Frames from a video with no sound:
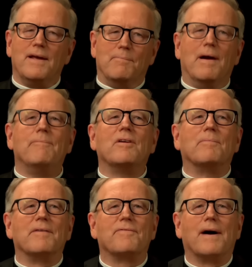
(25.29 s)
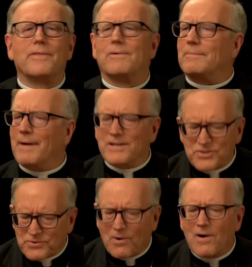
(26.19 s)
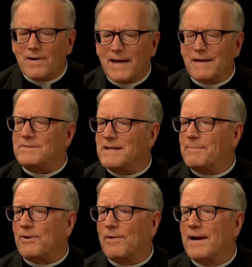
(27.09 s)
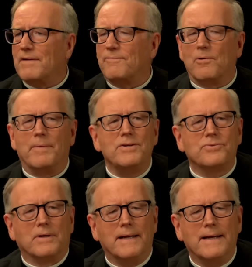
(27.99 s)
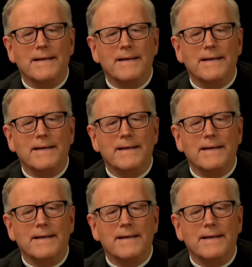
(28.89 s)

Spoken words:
memory of my father and my strong kind of Democratic formation,